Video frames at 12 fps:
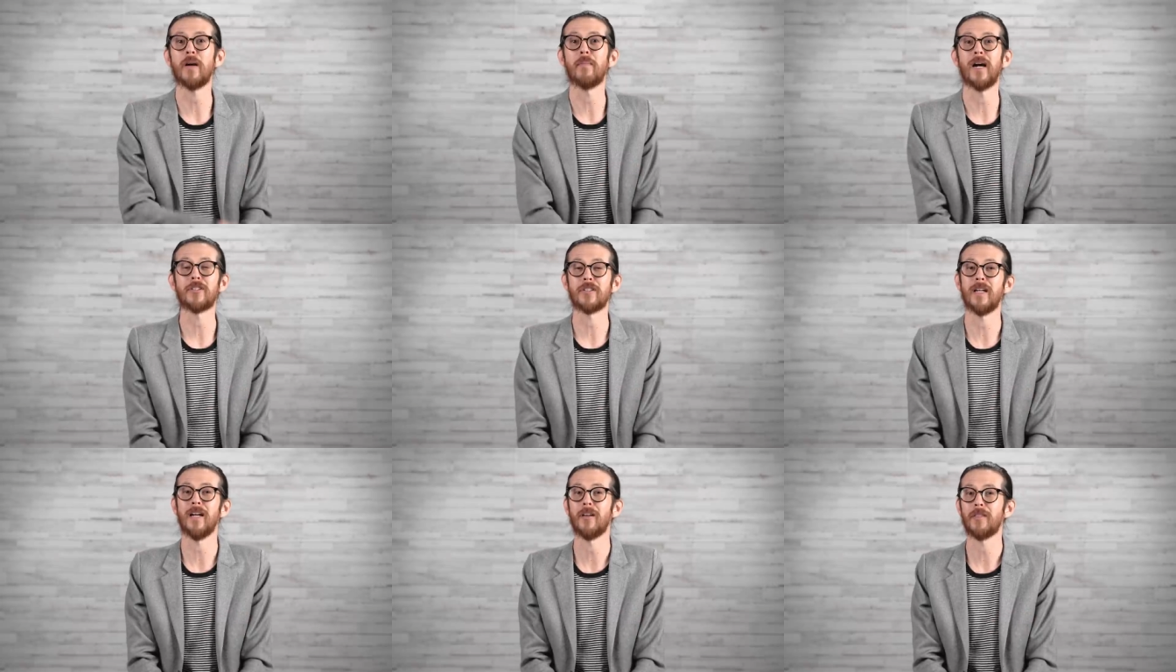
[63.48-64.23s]
about
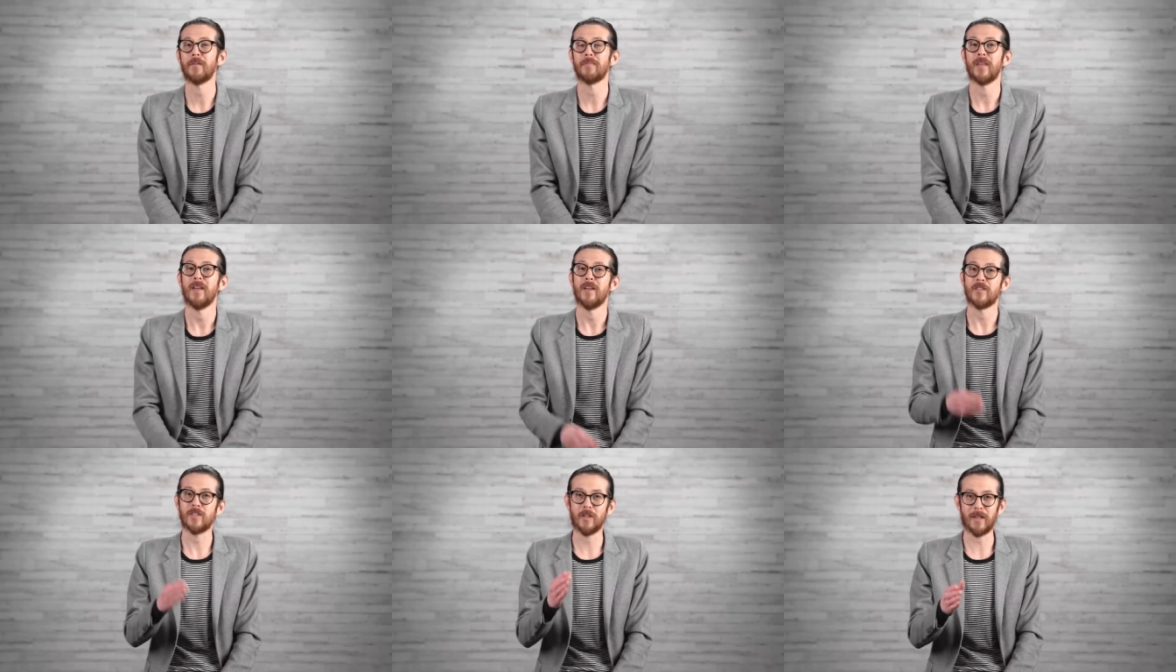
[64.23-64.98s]
your health.
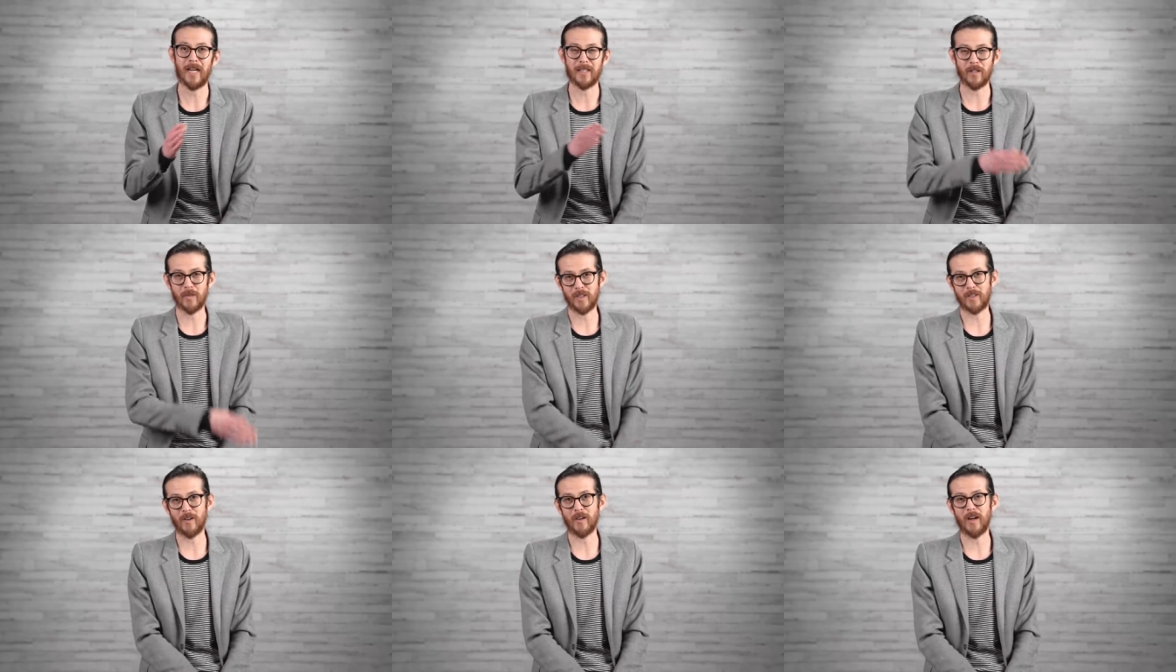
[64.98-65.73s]
So guys, I want to
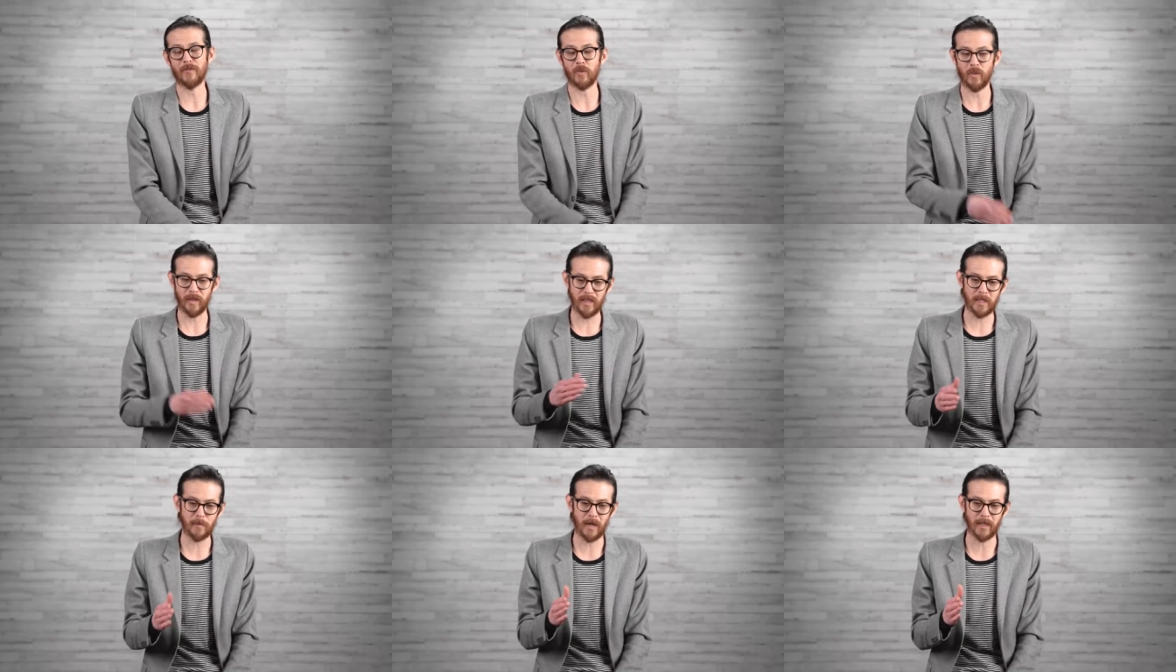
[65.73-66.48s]
start off with
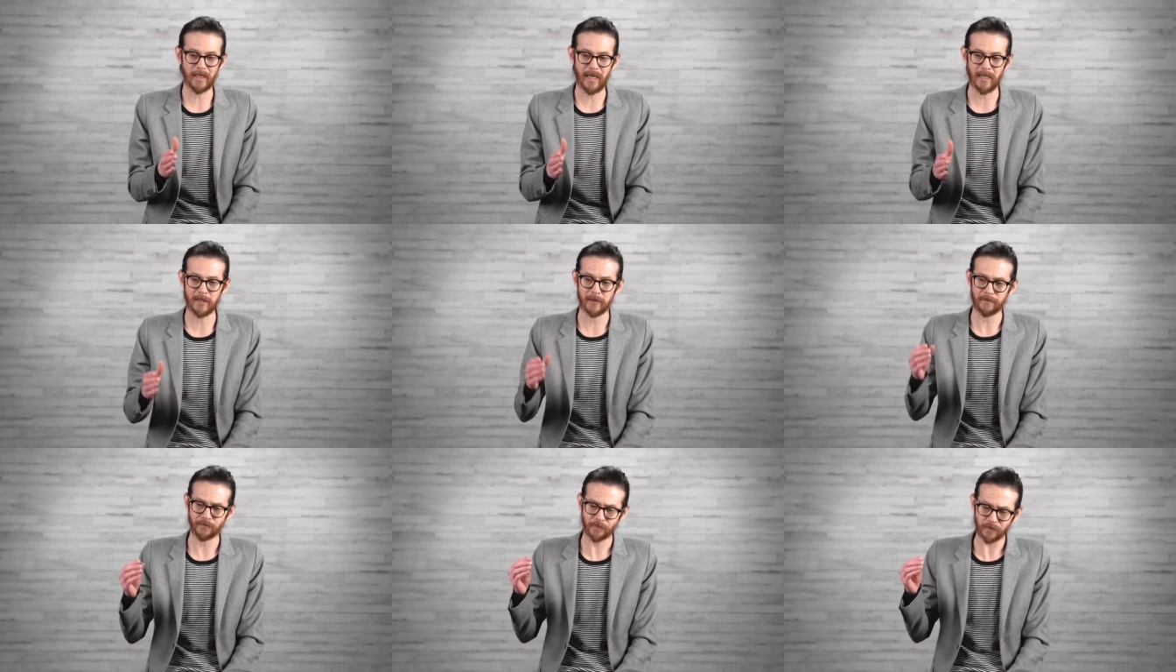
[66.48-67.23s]
this podcast
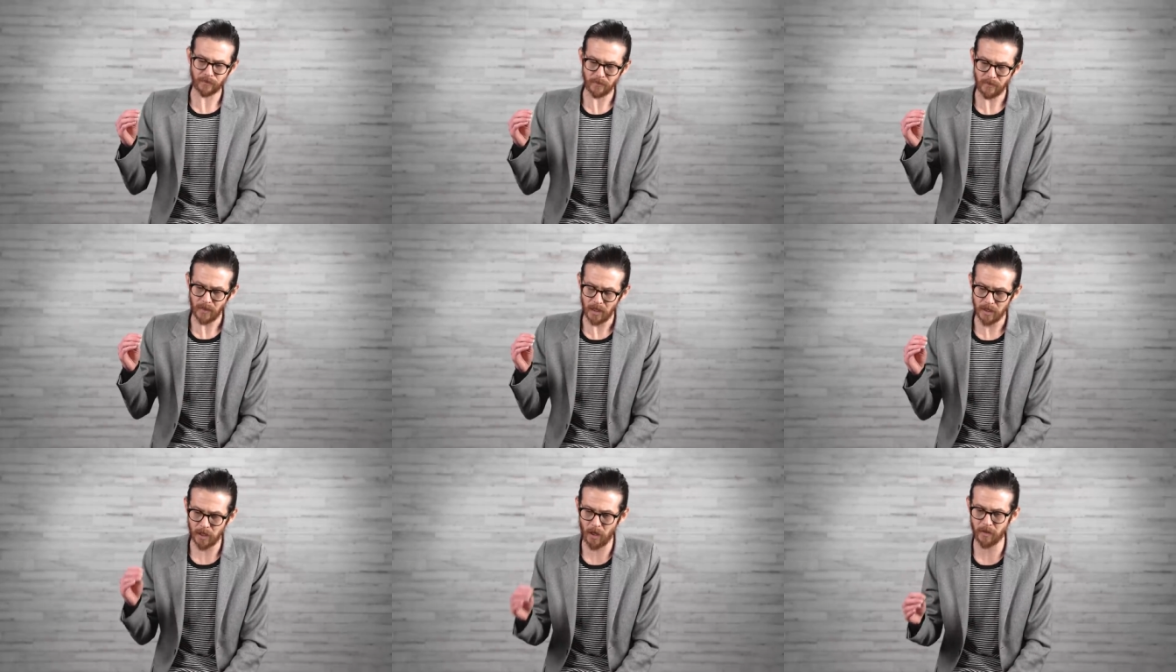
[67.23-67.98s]

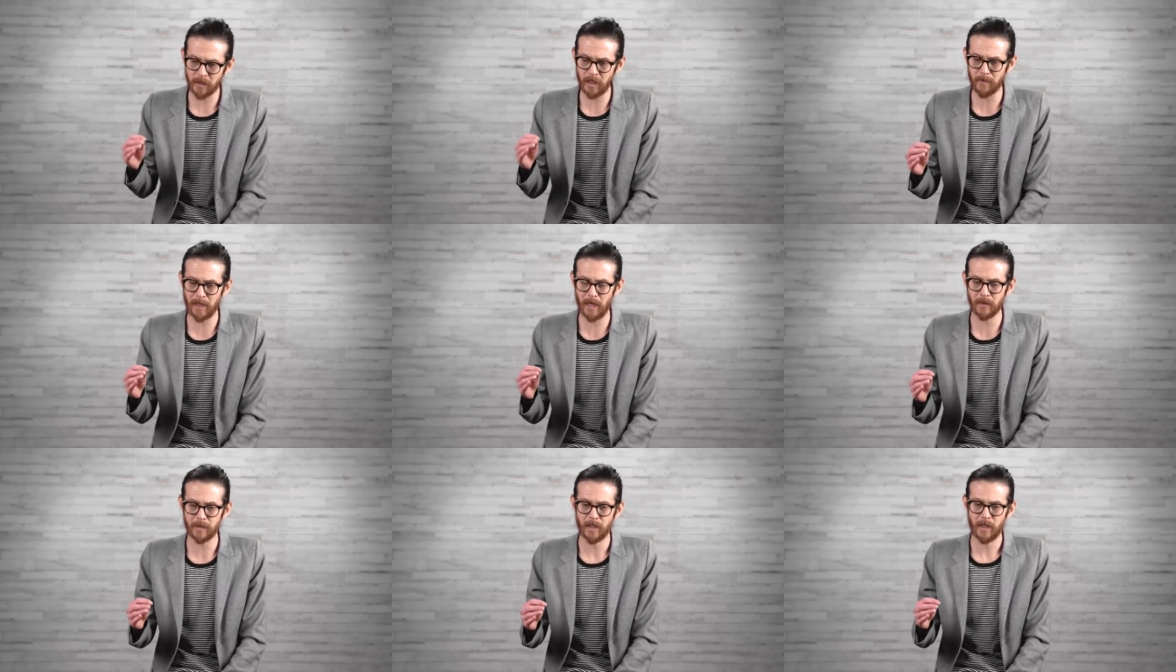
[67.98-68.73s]
talking
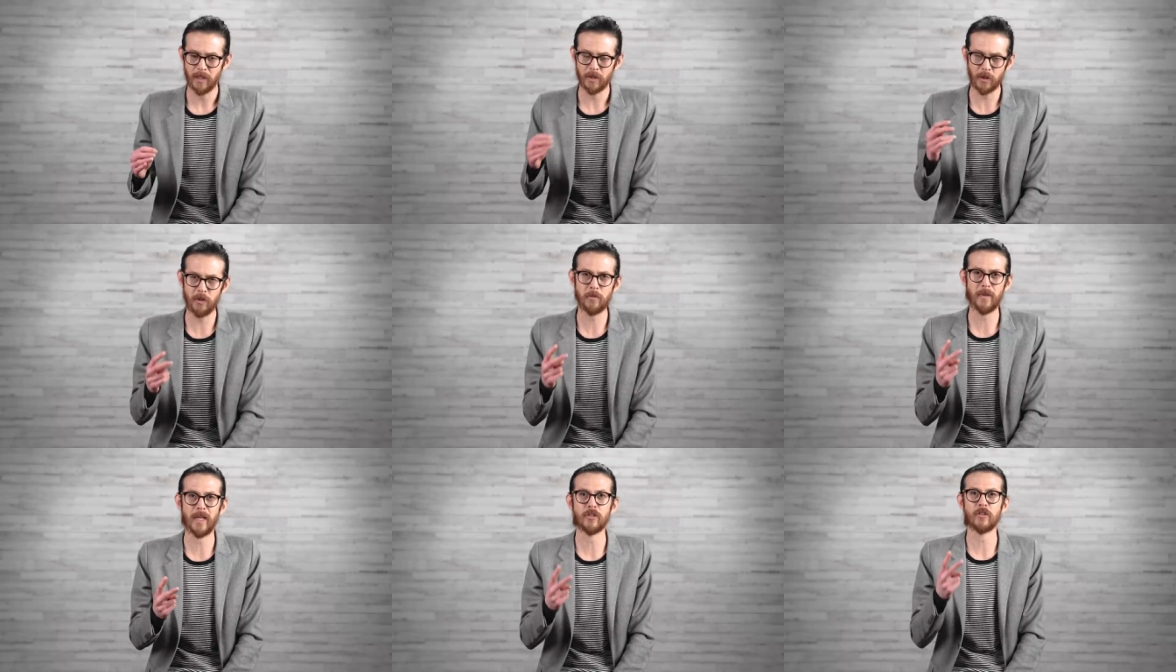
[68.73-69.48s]
about 2
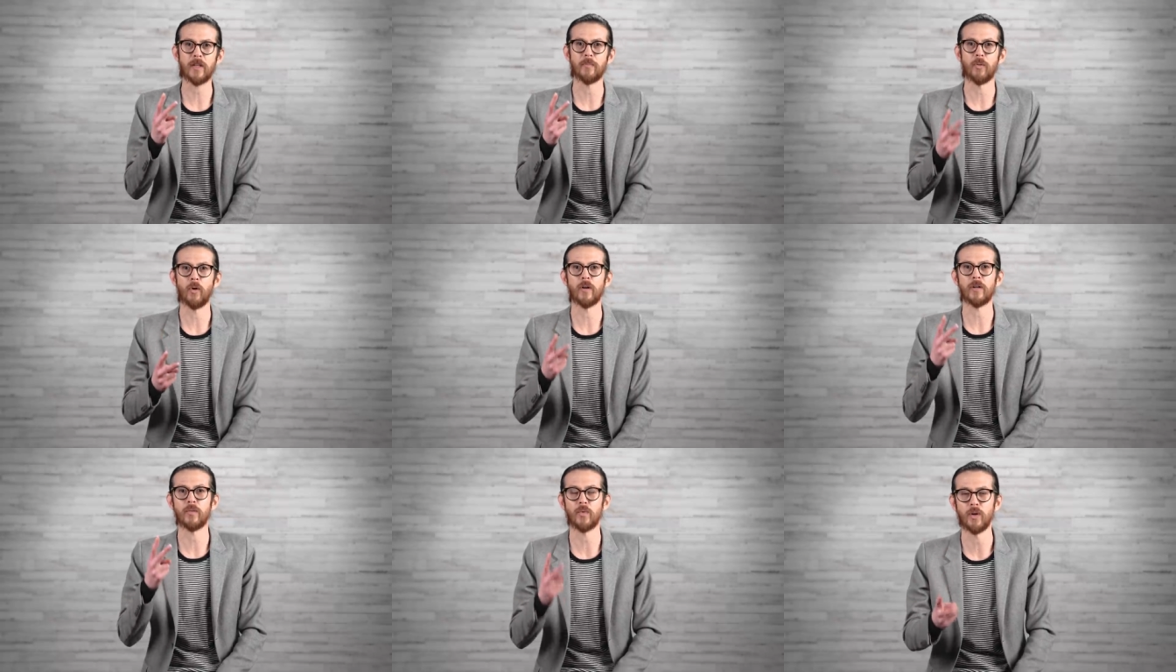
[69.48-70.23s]
major
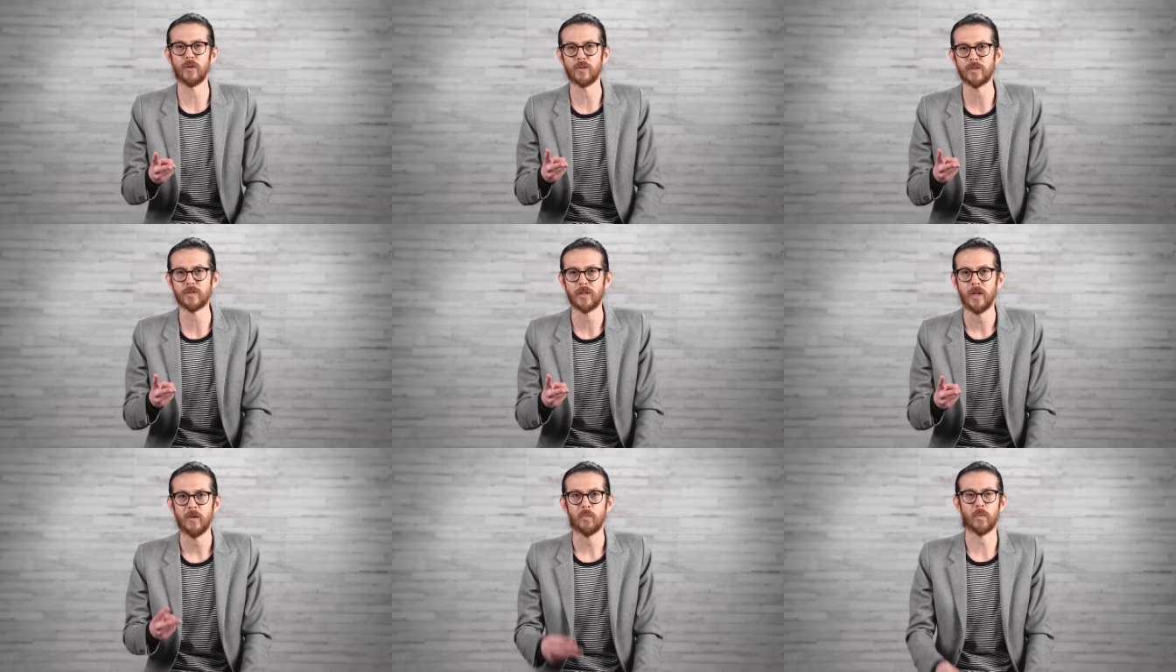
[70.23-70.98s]
important roles
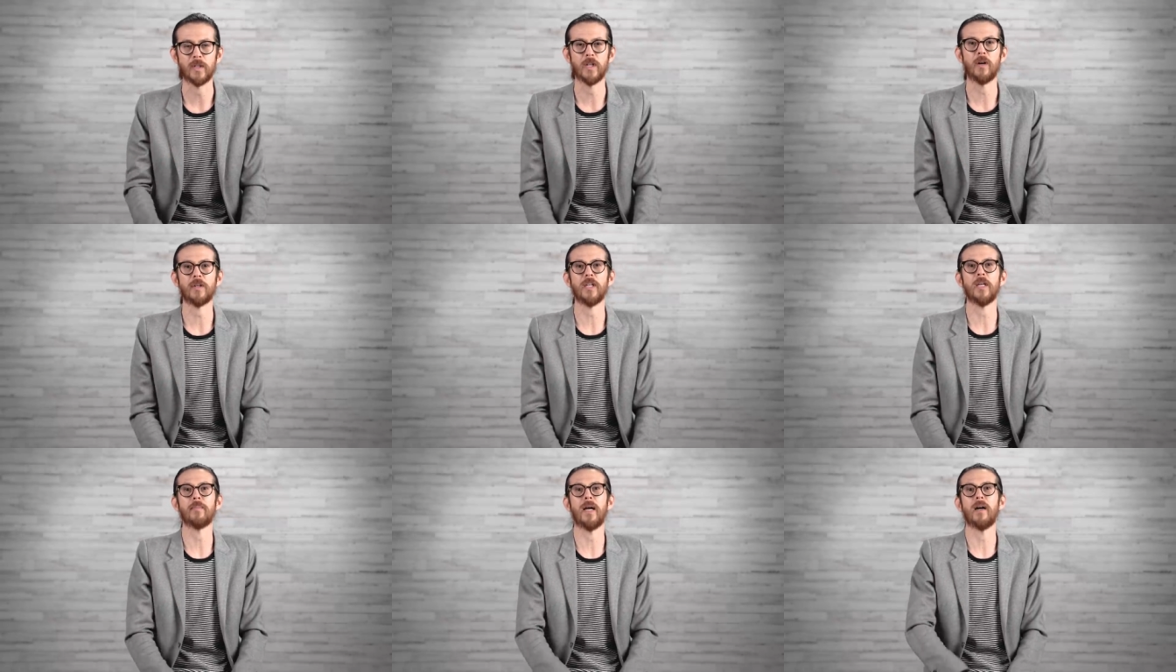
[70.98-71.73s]
when we're
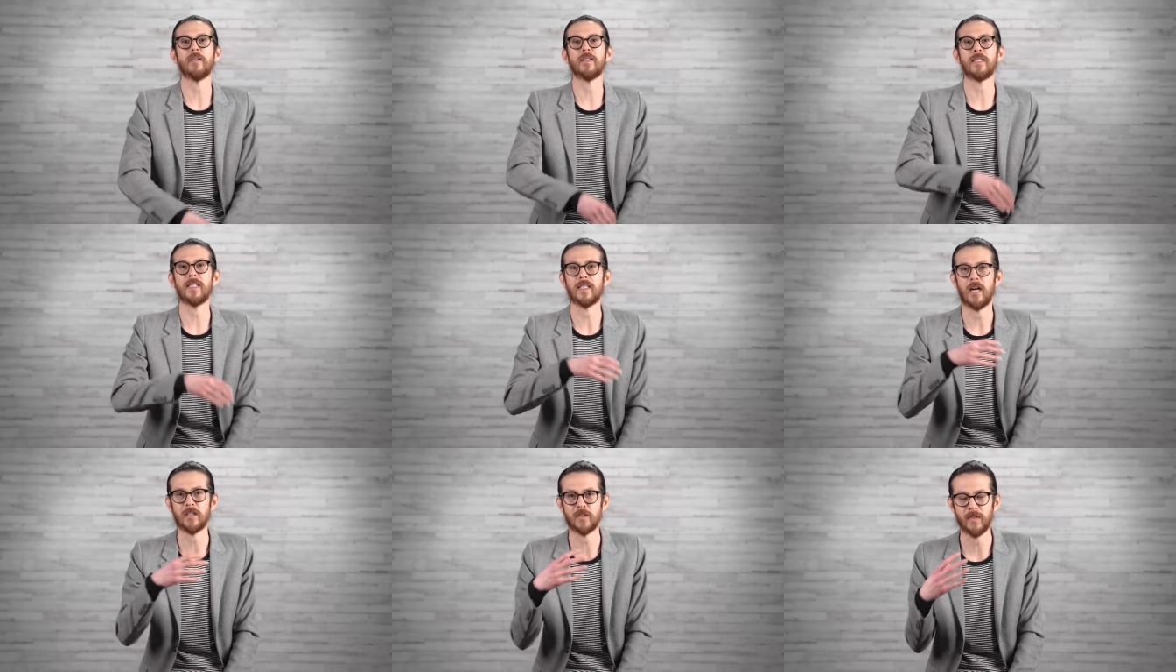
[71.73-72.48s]
talking about
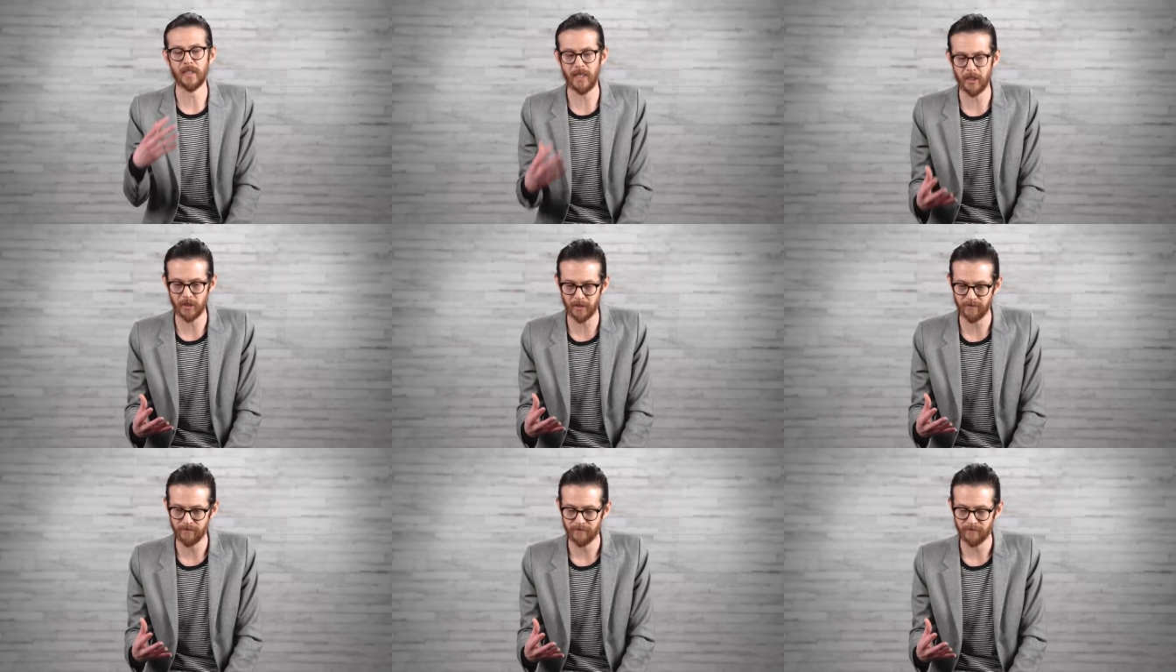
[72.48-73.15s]
detoxification.